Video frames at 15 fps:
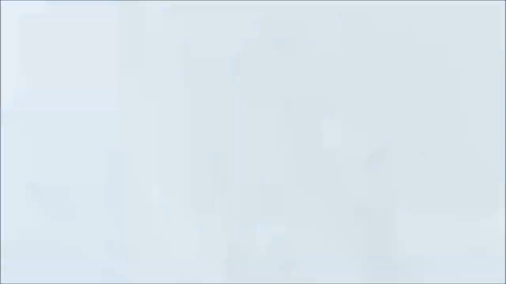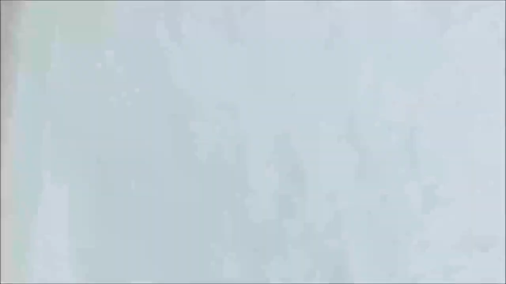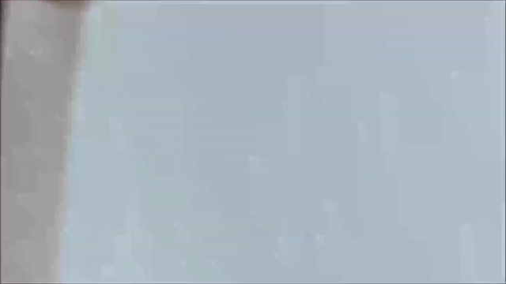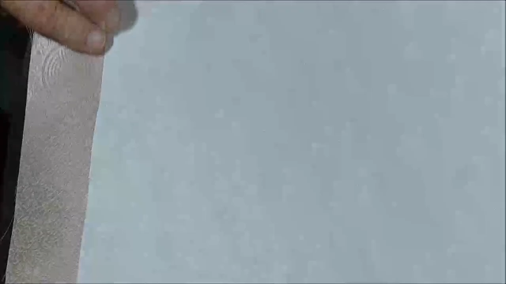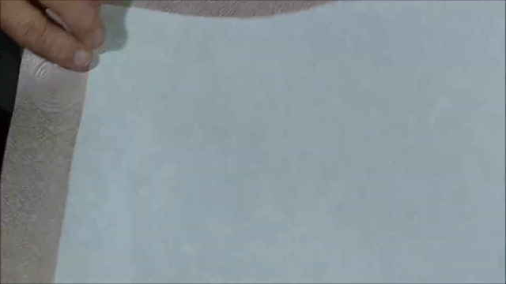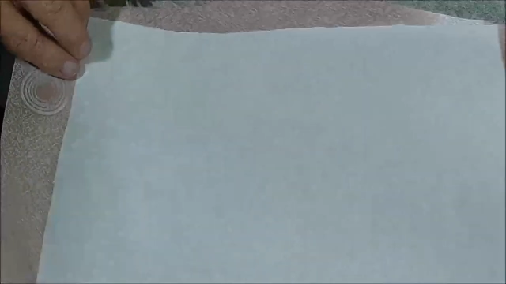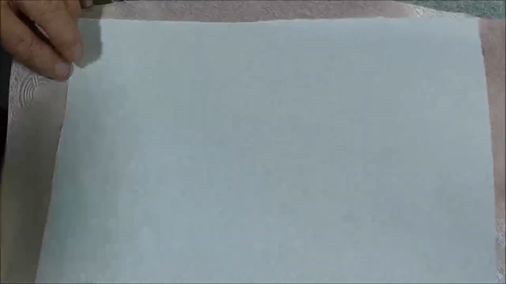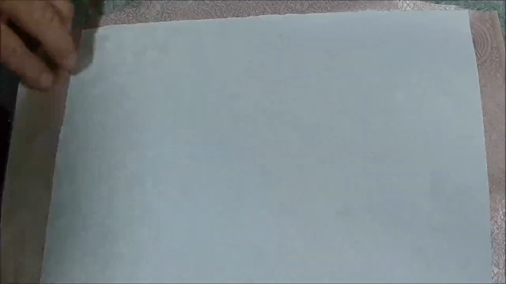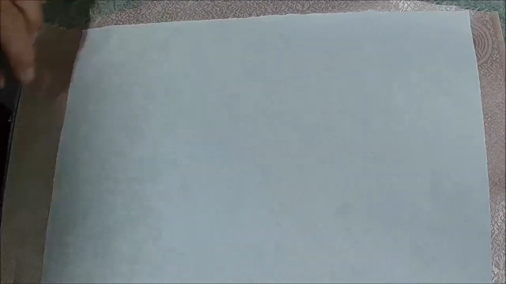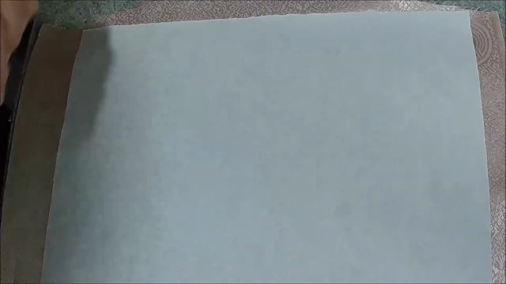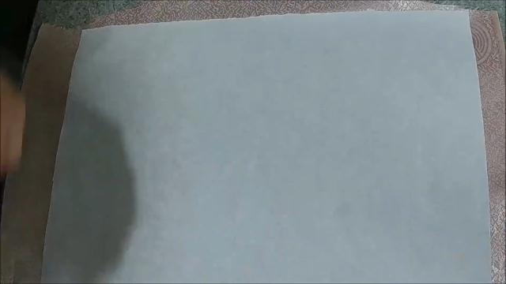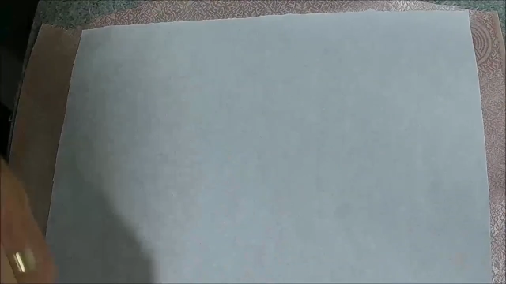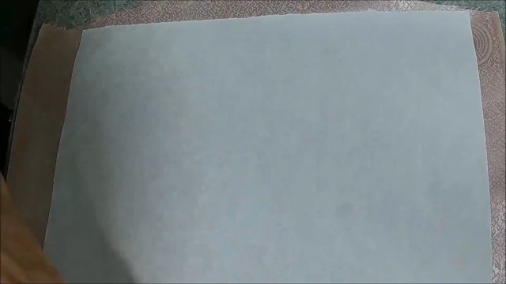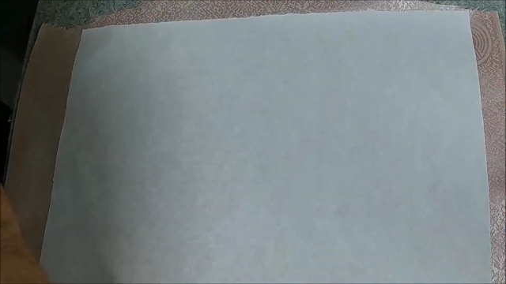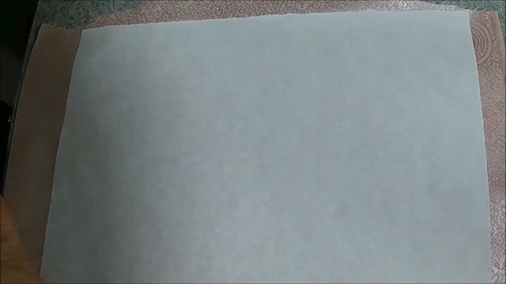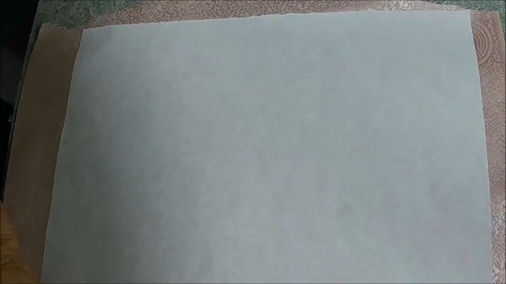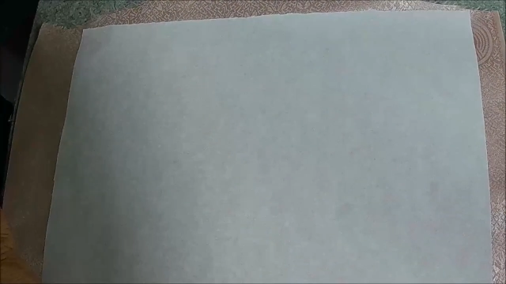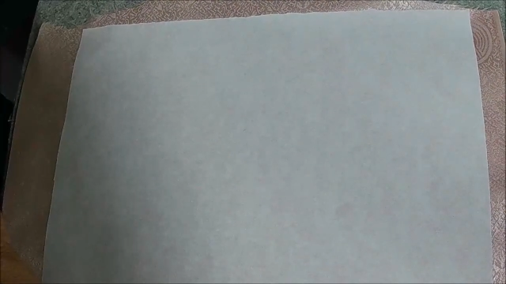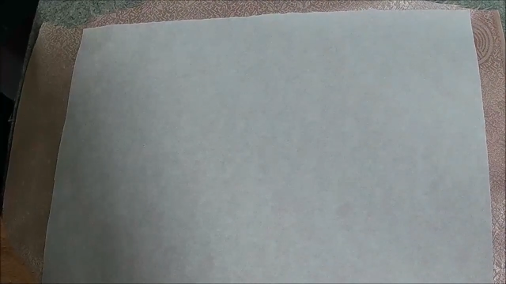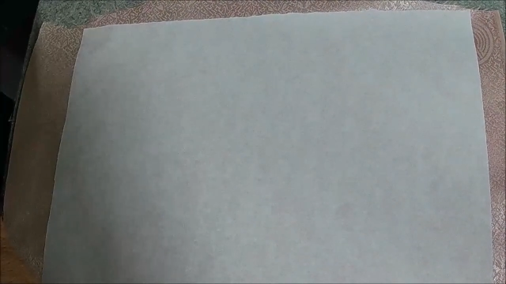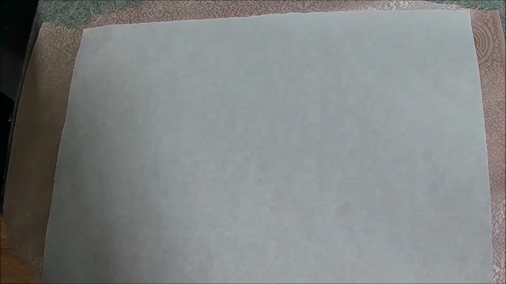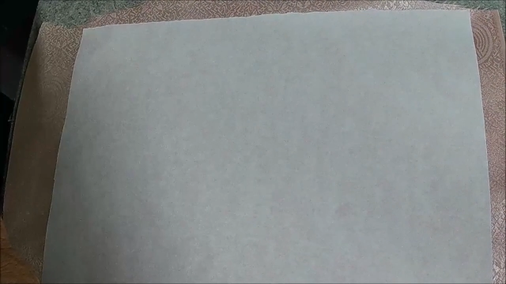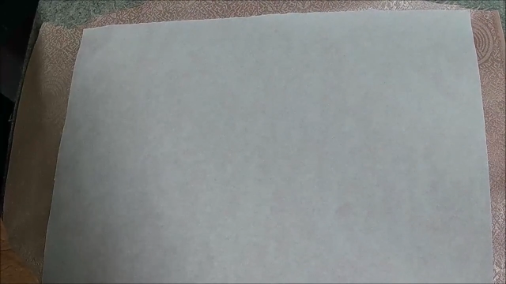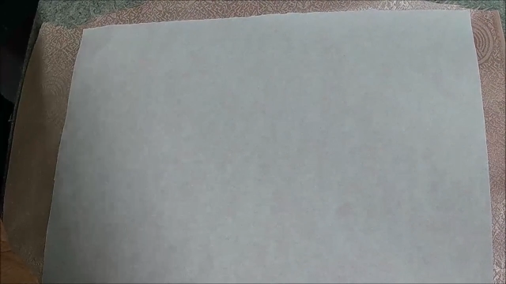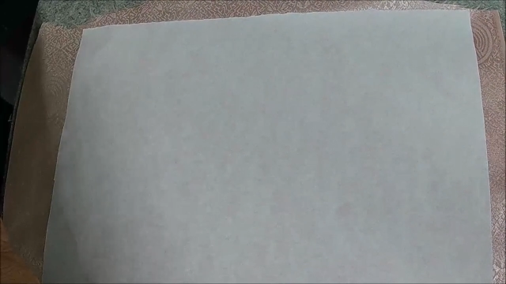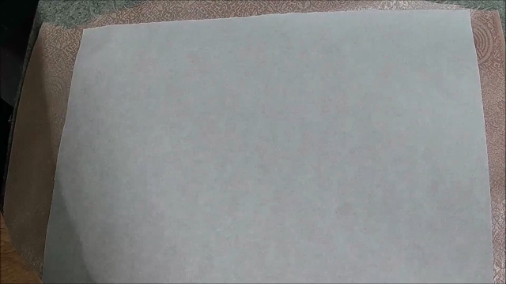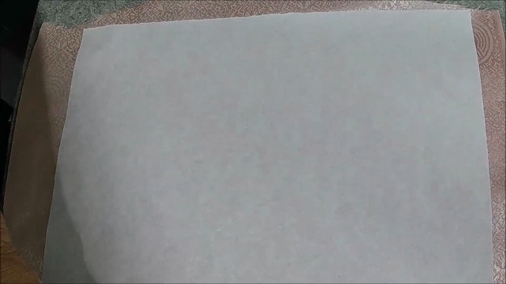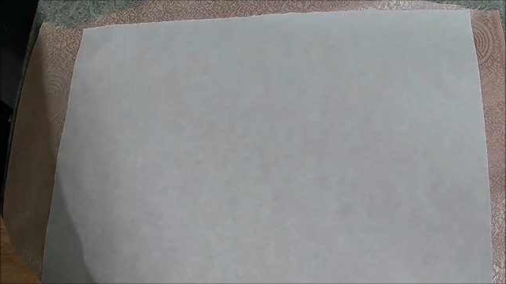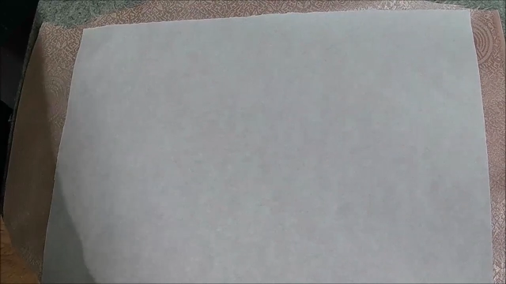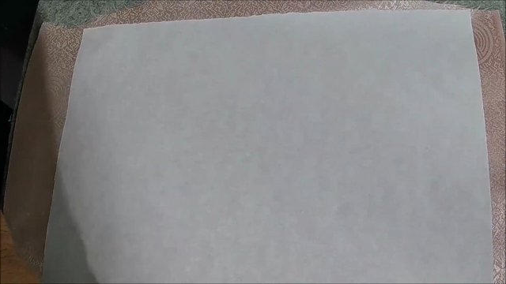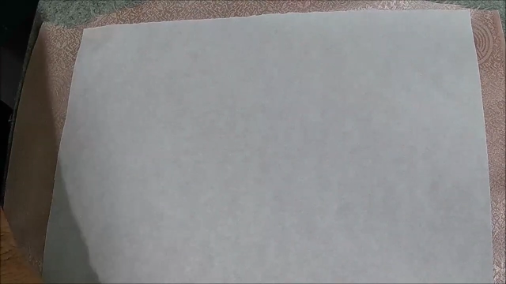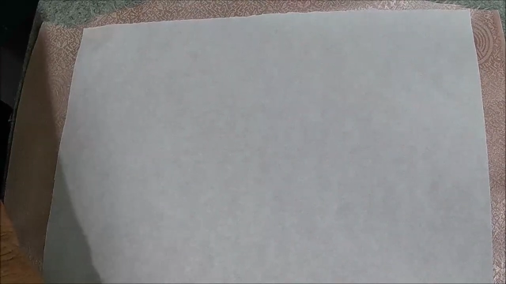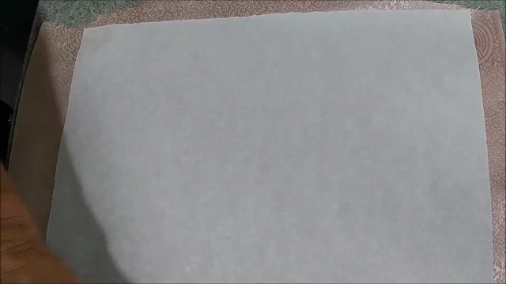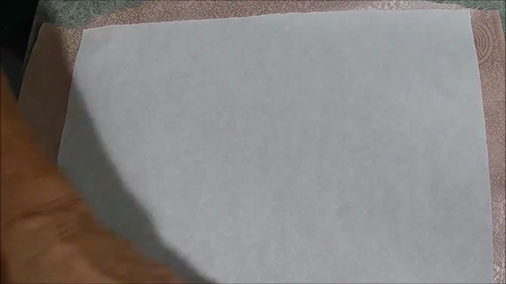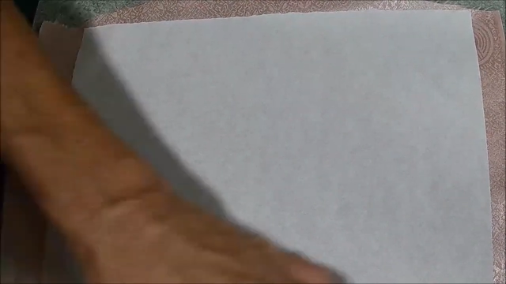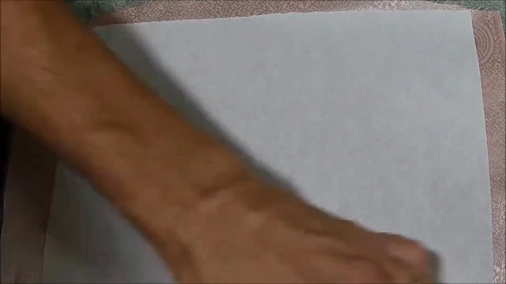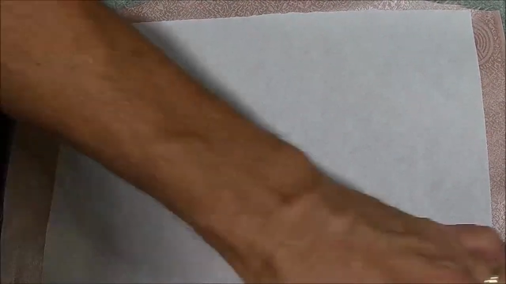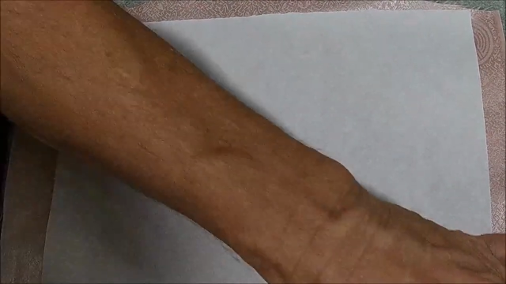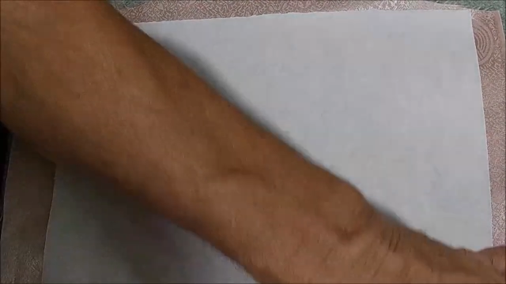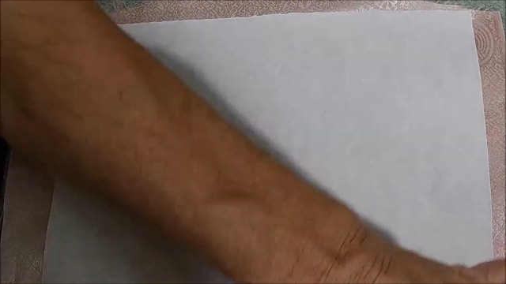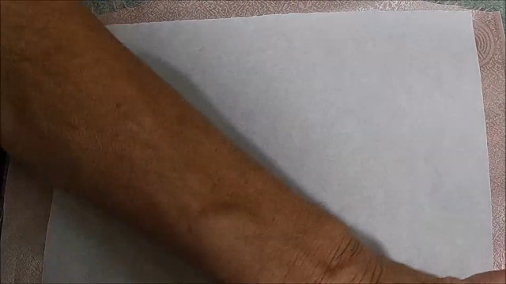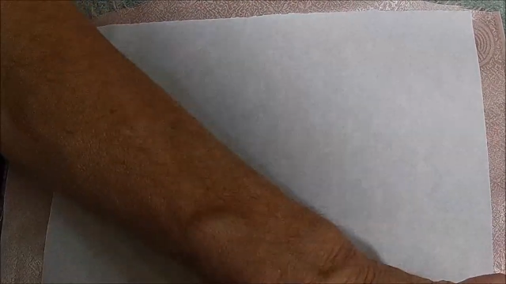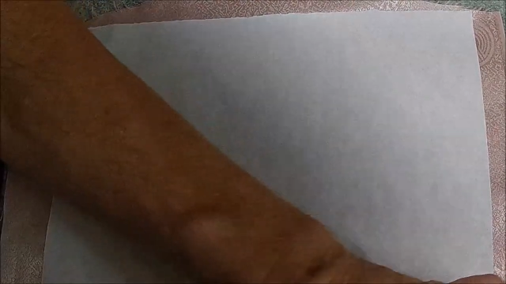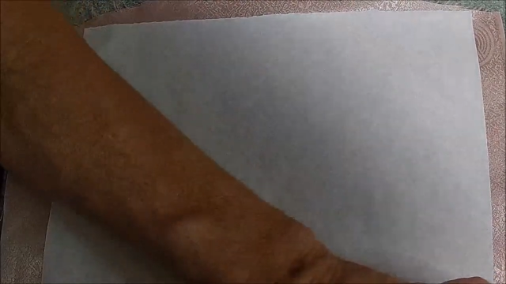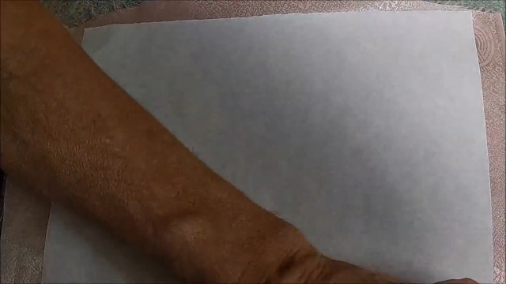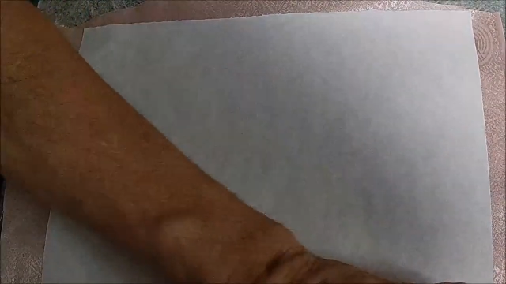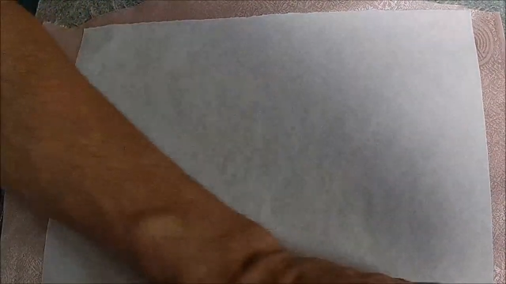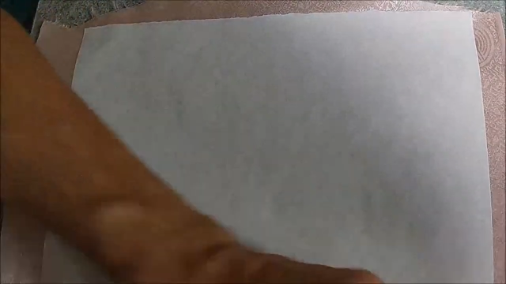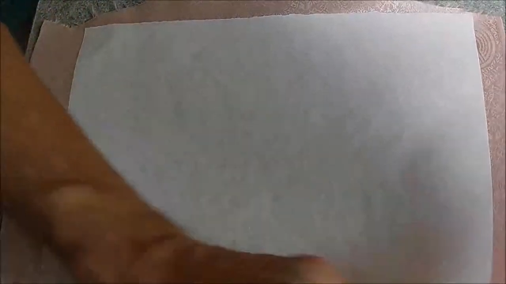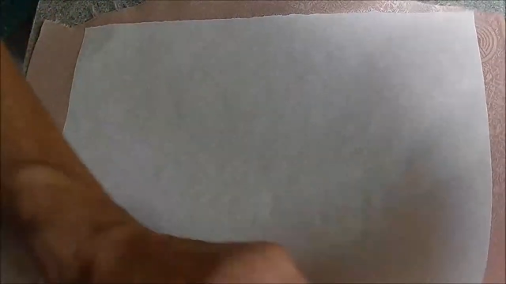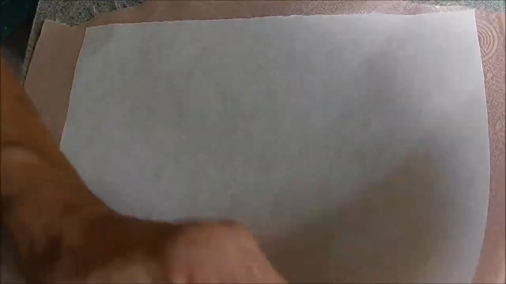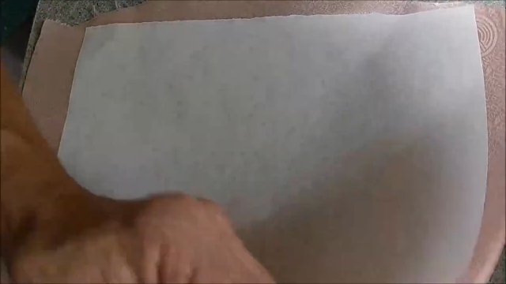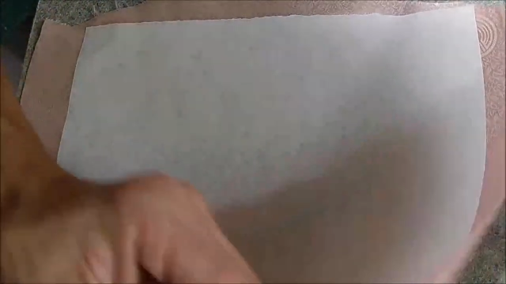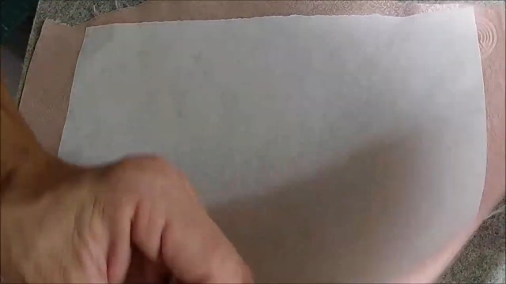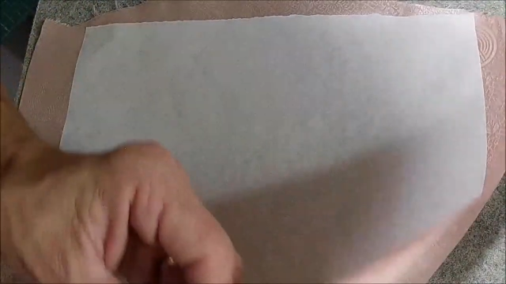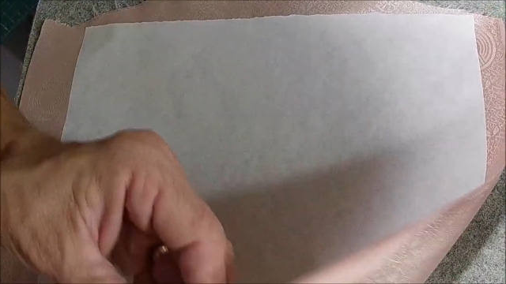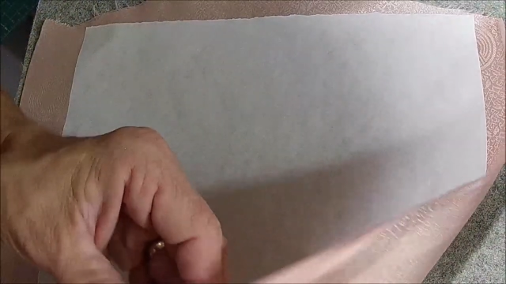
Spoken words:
(no speaker visible)